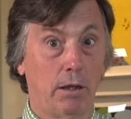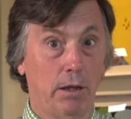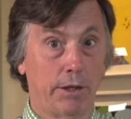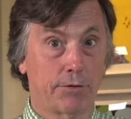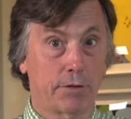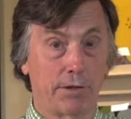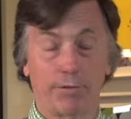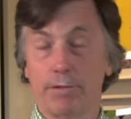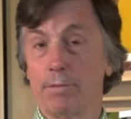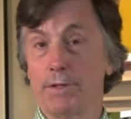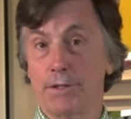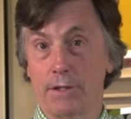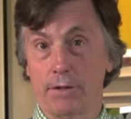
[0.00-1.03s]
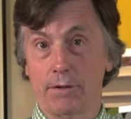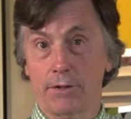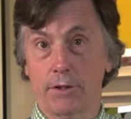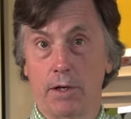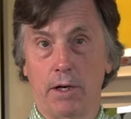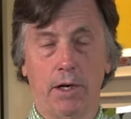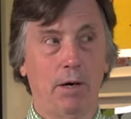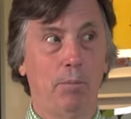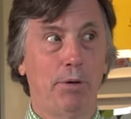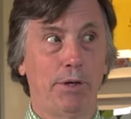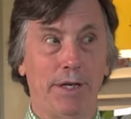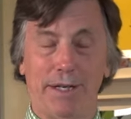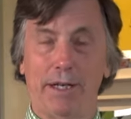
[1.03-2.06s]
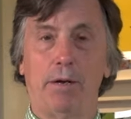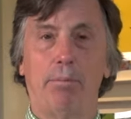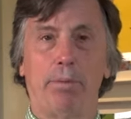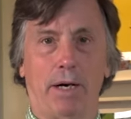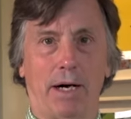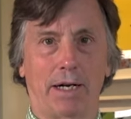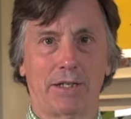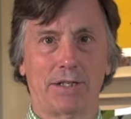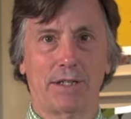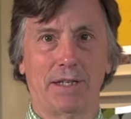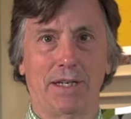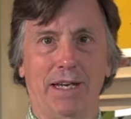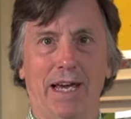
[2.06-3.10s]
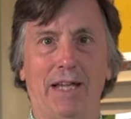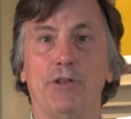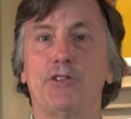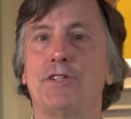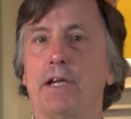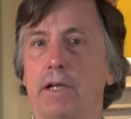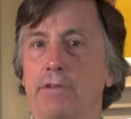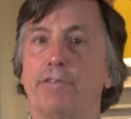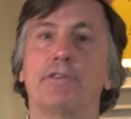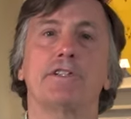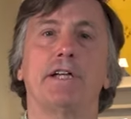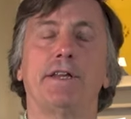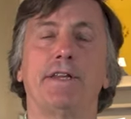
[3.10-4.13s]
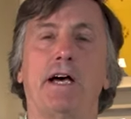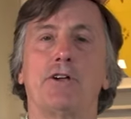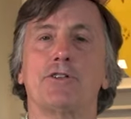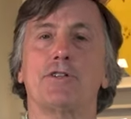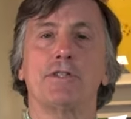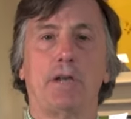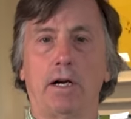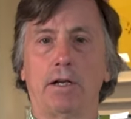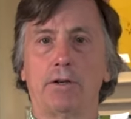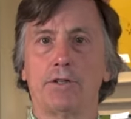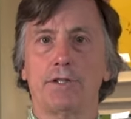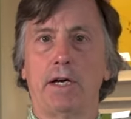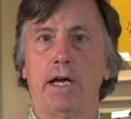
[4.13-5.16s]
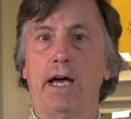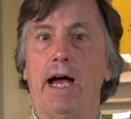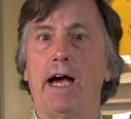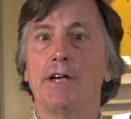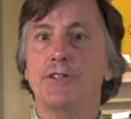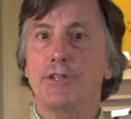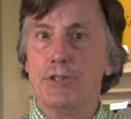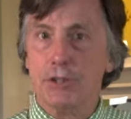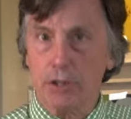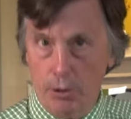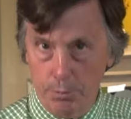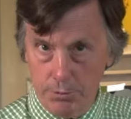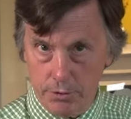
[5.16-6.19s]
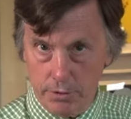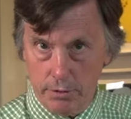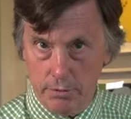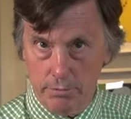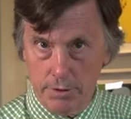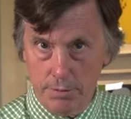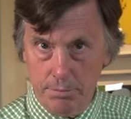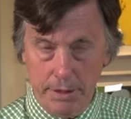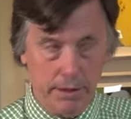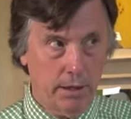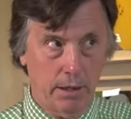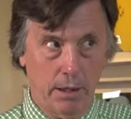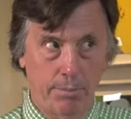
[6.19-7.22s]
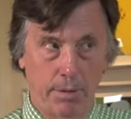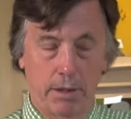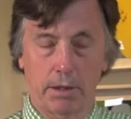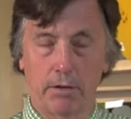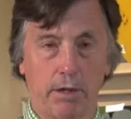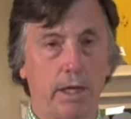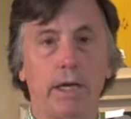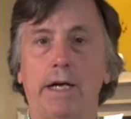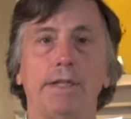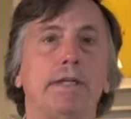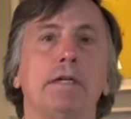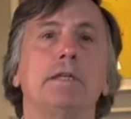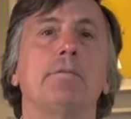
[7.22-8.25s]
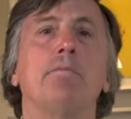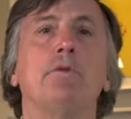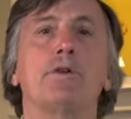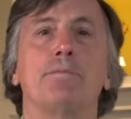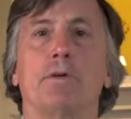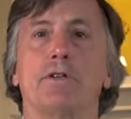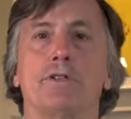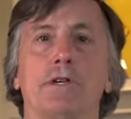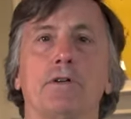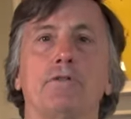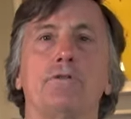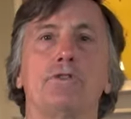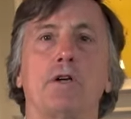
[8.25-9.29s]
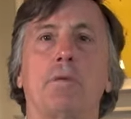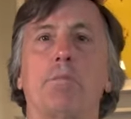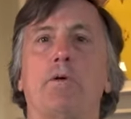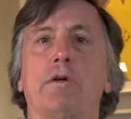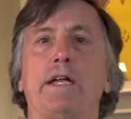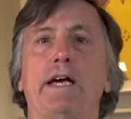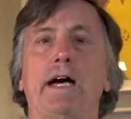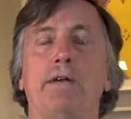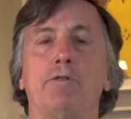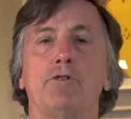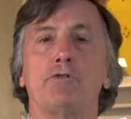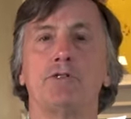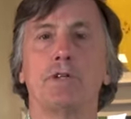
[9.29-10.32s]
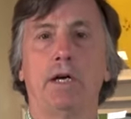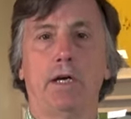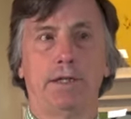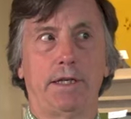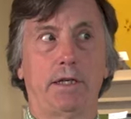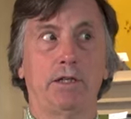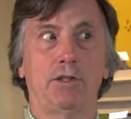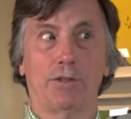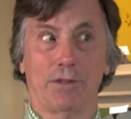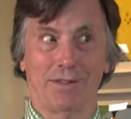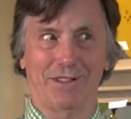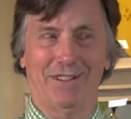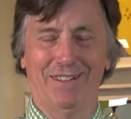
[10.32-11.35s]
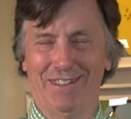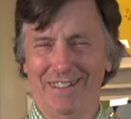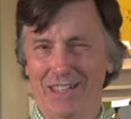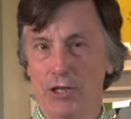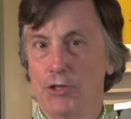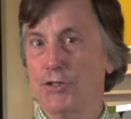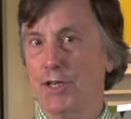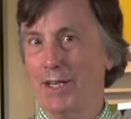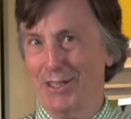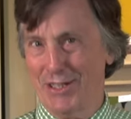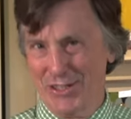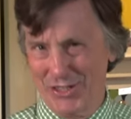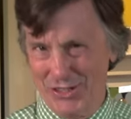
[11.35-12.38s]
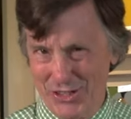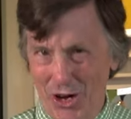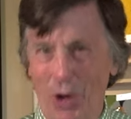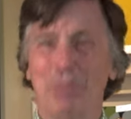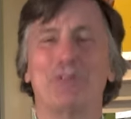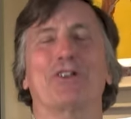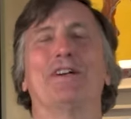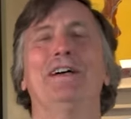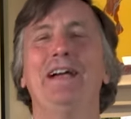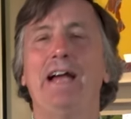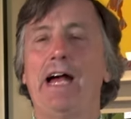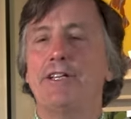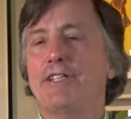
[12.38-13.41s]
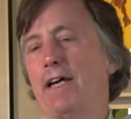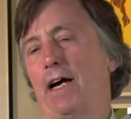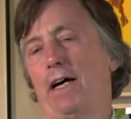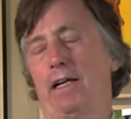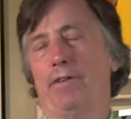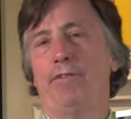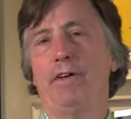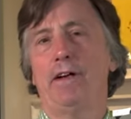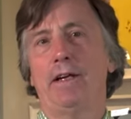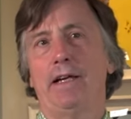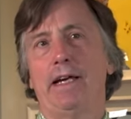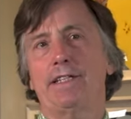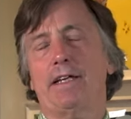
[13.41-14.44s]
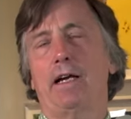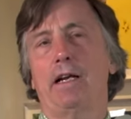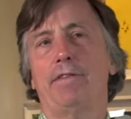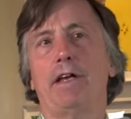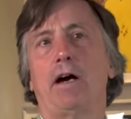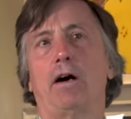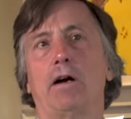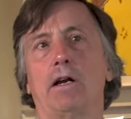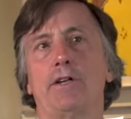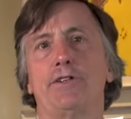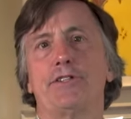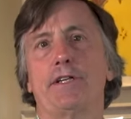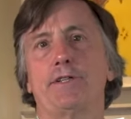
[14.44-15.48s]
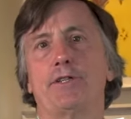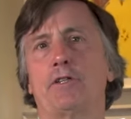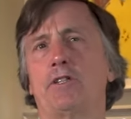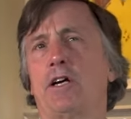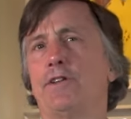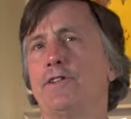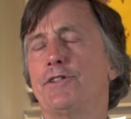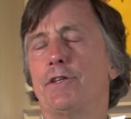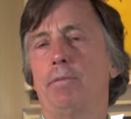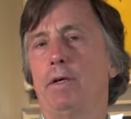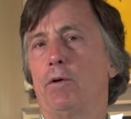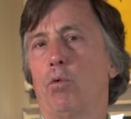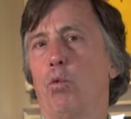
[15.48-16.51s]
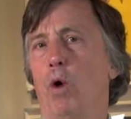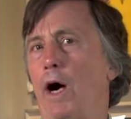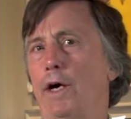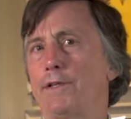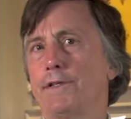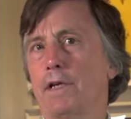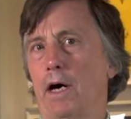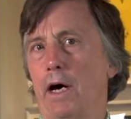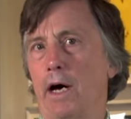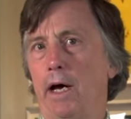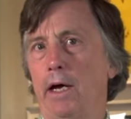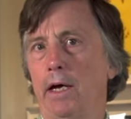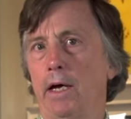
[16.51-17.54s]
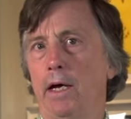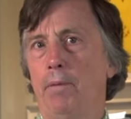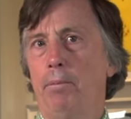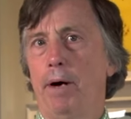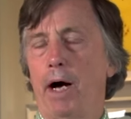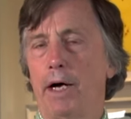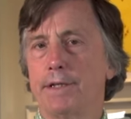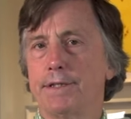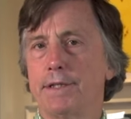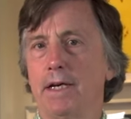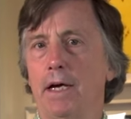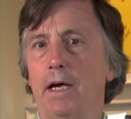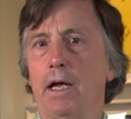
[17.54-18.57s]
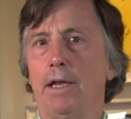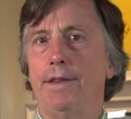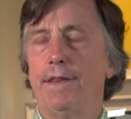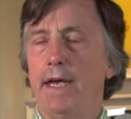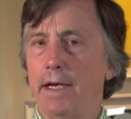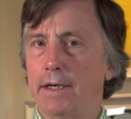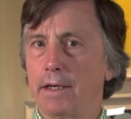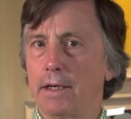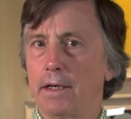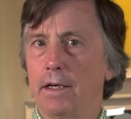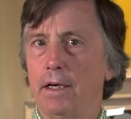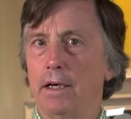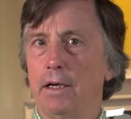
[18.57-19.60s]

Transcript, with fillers: literally from Sears, put it in a box, and sell it for $10,000 as a sculpture. He's picking up on a great idea that Marcel Duchamp already had, which was take a urinal, sell it as a sculpture. It's kind of, it's kind of the artist as consummate wise guy. But then